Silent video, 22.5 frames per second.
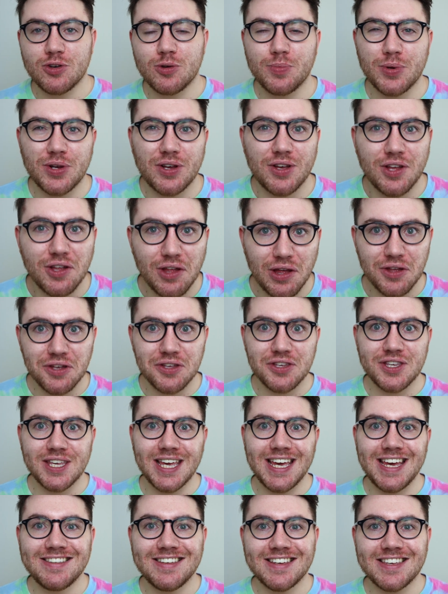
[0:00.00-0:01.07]
because
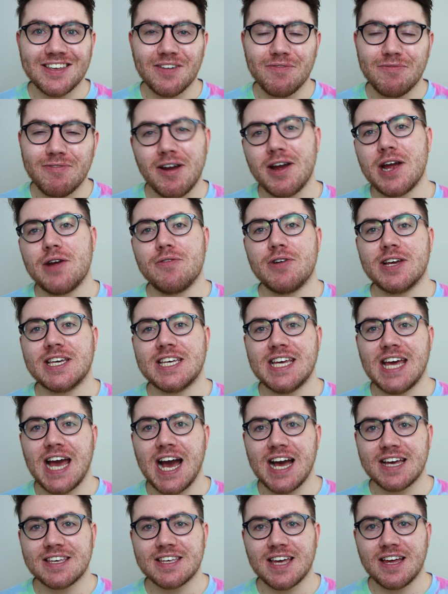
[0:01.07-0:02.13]
it is a very risky
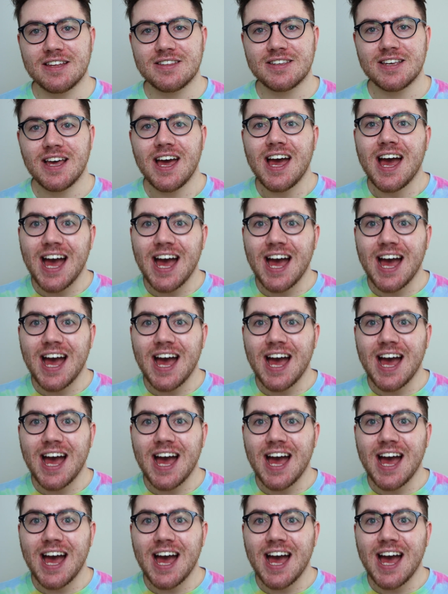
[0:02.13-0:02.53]
asset,